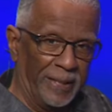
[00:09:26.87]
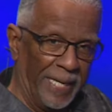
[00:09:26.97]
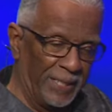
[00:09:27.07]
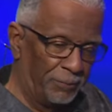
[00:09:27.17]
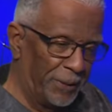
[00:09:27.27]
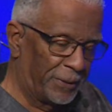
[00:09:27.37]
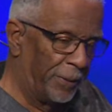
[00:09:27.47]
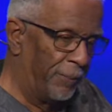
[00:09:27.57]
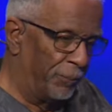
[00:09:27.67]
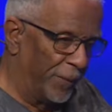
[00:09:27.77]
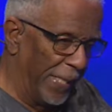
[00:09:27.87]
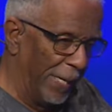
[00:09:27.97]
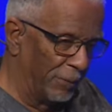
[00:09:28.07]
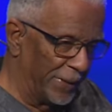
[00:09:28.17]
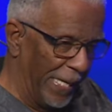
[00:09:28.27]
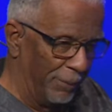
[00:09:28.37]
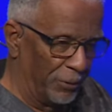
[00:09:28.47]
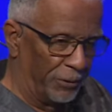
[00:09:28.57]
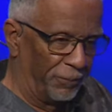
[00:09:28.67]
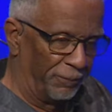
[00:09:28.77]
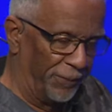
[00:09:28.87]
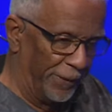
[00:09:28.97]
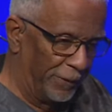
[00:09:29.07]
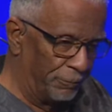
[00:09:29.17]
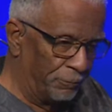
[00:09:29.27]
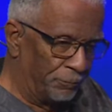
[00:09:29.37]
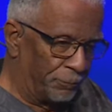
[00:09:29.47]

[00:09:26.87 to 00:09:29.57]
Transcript: engagements that I was able to fulfill.